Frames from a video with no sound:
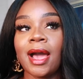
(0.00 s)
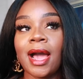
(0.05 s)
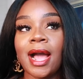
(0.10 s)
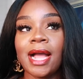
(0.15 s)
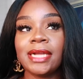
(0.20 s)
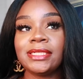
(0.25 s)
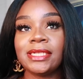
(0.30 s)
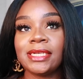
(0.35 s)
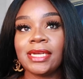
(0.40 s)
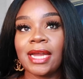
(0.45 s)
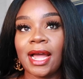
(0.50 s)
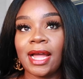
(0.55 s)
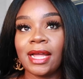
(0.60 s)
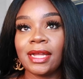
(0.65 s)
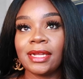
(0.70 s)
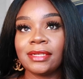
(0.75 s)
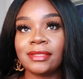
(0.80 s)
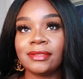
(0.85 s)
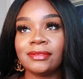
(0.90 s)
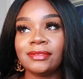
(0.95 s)
I did not
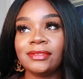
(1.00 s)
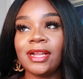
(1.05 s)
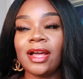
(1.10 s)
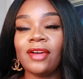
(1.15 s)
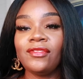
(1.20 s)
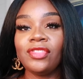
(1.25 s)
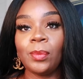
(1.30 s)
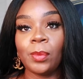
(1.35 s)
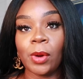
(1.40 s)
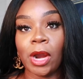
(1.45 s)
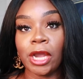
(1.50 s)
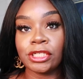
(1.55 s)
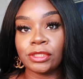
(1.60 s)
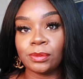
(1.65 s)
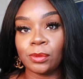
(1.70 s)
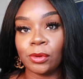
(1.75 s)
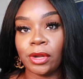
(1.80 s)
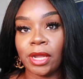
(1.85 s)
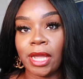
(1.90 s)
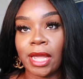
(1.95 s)
love the price
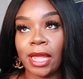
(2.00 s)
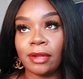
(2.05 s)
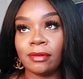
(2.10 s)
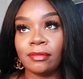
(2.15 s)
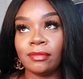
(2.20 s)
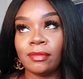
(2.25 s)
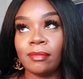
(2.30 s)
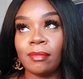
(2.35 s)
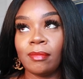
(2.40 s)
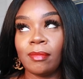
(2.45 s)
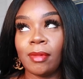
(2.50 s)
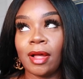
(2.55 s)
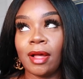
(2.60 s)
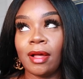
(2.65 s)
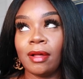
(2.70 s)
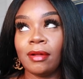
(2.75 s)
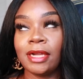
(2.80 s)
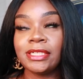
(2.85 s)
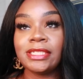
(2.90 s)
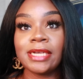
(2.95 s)
point
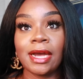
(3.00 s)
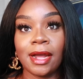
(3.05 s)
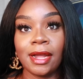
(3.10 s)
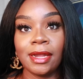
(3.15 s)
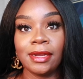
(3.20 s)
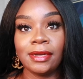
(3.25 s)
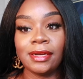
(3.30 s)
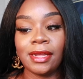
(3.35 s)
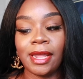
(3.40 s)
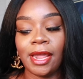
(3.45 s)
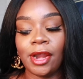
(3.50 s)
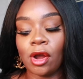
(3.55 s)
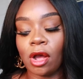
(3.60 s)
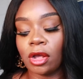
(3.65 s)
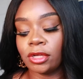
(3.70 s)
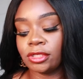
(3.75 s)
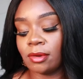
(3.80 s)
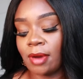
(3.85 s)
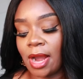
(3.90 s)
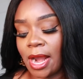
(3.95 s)
a ton and
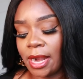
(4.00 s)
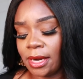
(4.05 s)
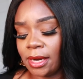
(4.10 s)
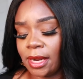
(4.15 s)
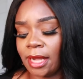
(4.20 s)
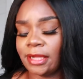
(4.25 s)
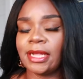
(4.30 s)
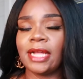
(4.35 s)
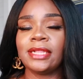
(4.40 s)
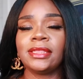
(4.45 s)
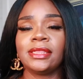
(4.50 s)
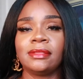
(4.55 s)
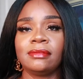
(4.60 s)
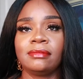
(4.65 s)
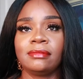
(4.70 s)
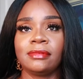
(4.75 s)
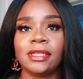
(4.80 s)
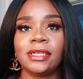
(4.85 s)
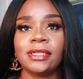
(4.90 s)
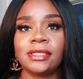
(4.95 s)
also I didn't like that
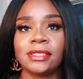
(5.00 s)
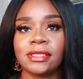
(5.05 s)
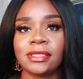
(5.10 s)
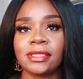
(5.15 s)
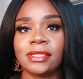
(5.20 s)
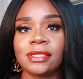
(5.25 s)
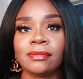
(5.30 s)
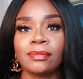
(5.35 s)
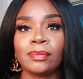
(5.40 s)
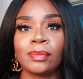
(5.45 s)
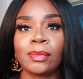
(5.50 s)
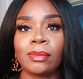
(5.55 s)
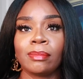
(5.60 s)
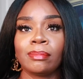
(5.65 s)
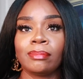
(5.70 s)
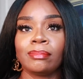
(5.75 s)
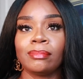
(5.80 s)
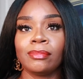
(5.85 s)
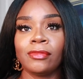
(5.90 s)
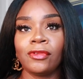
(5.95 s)
this
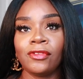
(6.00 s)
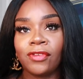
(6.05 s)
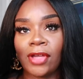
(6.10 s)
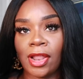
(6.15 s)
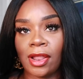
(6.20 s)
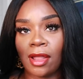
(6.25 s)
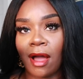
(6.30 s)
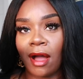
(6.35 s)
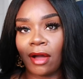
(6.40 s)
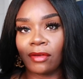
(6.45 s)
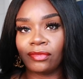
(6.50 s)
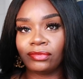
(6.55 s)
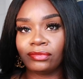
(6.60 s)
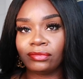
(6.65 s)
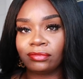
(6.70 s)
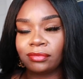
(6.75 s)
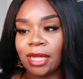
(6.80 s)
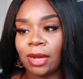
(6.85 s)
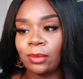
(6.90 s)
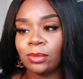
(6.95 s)
fell off.
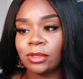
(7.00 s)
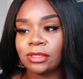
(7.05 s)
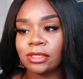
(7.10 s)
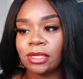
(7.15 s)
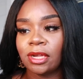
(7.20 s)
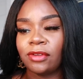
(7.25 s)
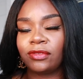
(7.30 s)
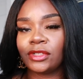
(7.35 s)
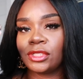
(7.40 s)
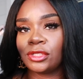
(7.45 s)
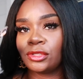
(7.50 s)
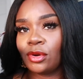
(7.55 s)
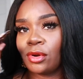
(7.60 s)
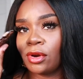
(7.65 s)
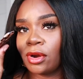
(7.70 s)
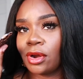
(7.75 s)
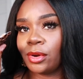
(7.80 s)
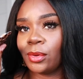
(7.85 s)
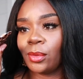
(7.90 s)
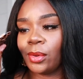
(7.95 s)
That was
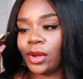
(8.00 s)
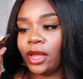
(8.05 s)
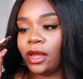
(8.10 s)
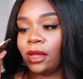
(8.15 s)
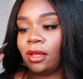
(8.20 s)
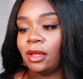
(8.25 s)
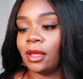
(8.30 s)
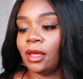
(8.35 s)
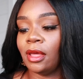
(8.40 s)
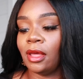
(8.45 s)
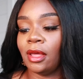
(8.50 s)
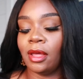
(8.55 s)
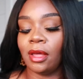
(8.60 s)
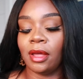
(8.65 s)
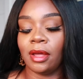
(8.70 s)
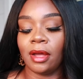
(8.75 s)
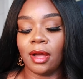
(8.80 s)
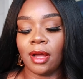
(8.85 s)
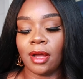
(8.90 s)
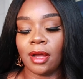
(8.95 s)
sort of annoying
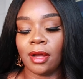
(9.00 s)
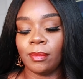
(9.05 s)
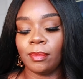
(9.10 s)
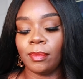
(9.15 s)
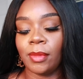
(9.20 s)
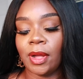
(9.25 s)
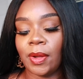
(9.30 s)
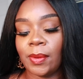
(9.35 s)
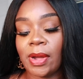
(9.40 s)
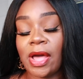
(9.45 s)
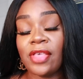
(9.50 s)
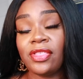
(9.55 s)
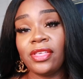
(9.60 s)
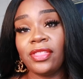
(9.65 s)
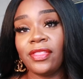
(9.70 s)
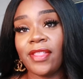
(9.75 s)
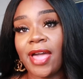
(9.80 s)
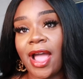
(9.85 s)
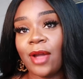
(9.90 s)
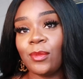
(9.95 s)
um well other
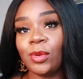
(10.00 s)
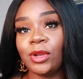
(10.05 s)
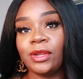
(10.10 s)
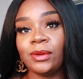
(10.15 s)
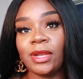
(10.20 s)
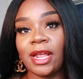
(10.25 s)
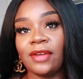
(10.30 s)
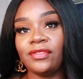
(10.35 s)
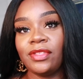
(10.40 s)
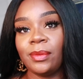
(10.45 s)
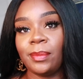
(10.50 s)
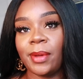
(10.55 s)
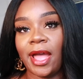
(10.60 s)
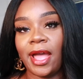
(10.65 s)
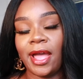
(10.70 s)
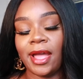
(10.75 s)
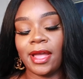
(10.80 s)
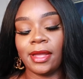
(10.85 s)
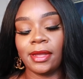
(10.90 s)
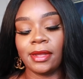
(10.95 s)
than that i really love the
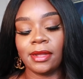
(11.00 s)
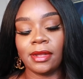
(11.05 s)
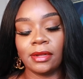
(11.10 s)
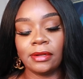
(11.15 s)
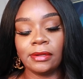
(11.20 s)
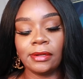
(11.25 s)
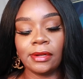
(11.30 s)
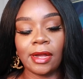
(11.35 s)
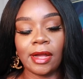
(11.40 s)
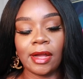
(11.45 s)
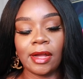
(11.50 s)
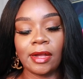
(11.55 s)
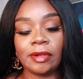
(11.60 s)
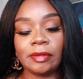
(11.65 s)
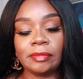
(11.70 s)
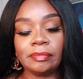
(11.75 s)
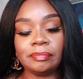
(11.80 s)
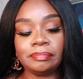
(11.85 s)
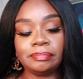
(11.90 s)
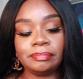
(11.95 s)
bag
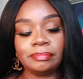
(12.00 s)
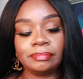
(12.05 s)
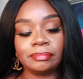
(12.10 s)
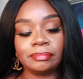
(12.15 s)
um